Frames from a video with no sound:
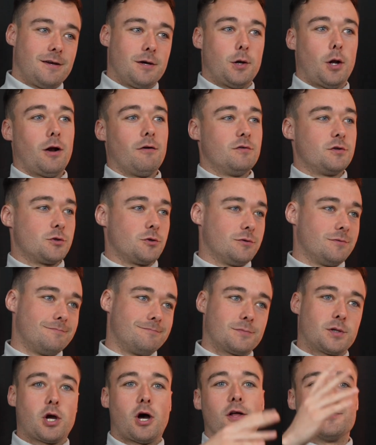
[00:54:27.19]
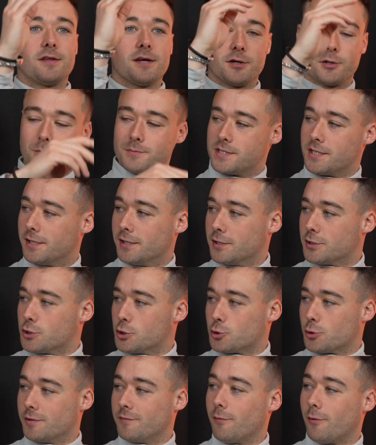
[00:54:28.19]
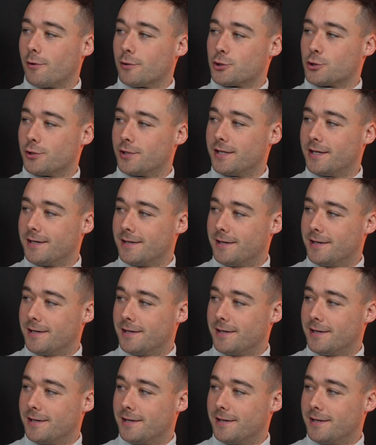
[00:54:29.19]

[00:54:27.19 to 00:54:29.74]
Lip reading: and all of a sudden Conte comes in, it's a 3-4-3.